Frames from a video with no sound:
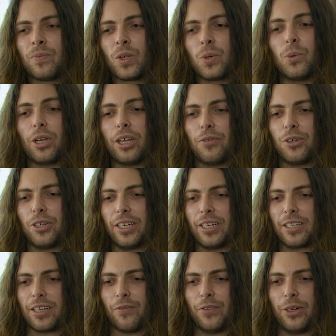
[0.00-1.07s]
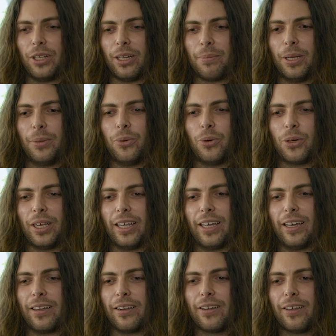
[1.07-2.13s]
Whatever it is, I feel like people can
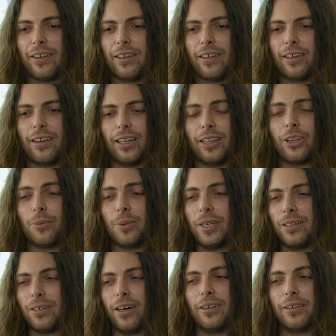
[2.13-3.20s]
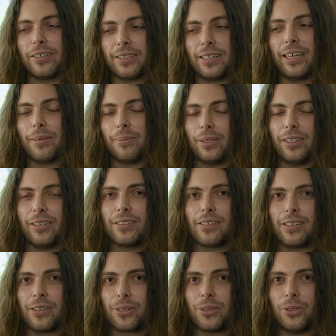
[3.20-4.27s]
get a little bit understandably
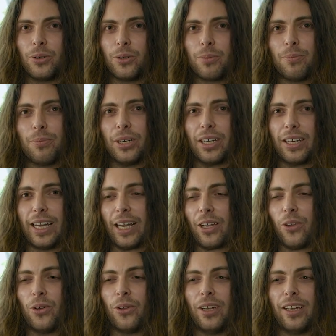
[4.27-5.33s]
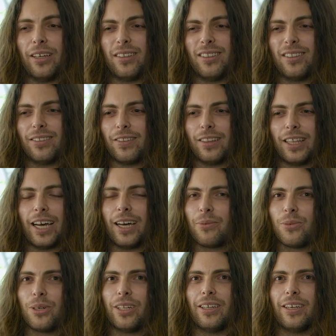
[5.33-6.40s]
cynical. But at uni, that
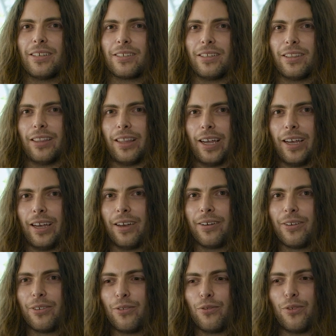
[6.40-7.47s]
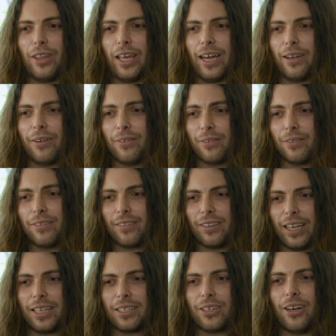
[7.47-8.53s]
really isn't there for that
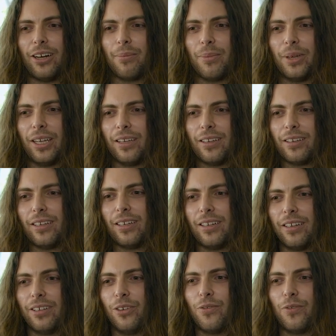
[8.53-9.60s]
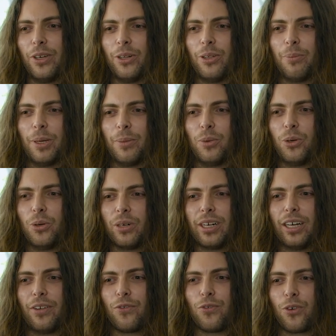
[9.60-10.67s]
time being. You feel a bit more
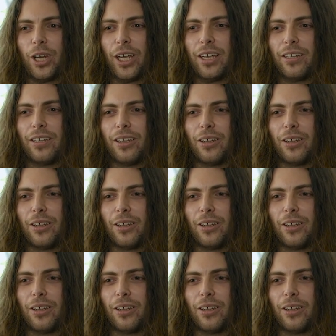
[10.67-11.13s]
kind of free, and